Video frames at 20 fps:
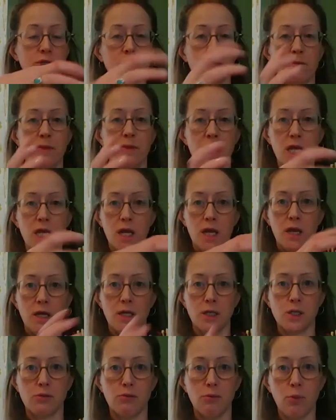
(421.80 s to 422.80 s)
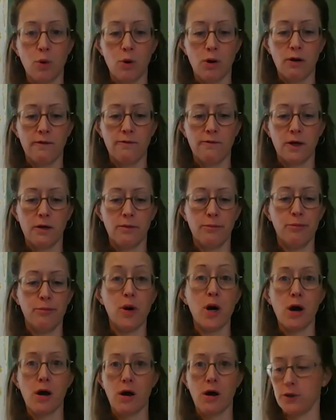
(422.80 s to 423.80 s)
to make it into more of a
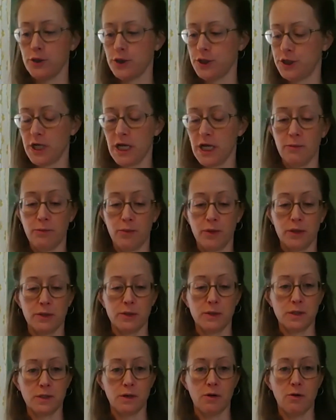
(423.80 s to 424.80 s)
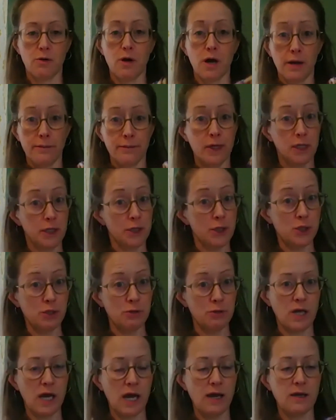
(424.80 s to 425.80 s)
ball shape. So I'm going to
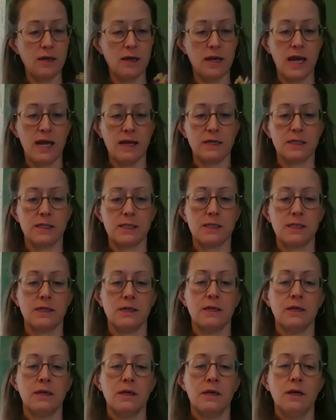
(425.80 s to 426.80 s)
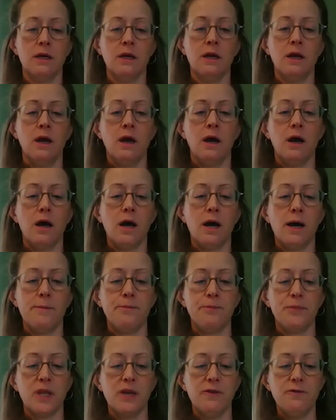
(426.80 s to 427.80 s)
do that next.
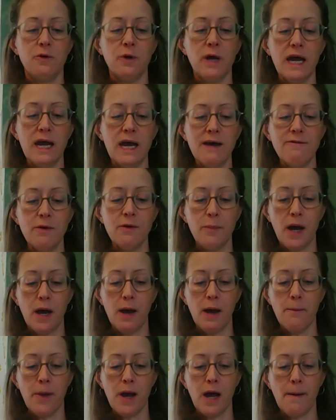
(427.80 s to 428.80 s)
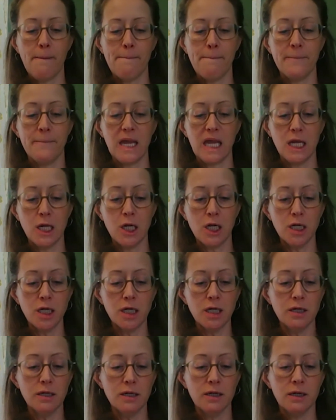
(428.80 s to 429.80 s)
If you have a pom-pom
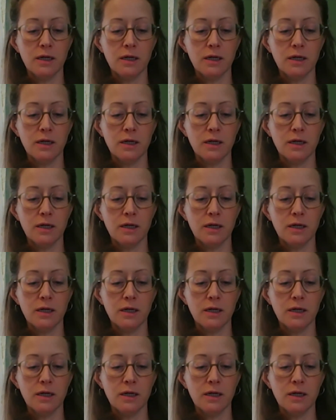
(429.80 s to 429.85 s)
maker,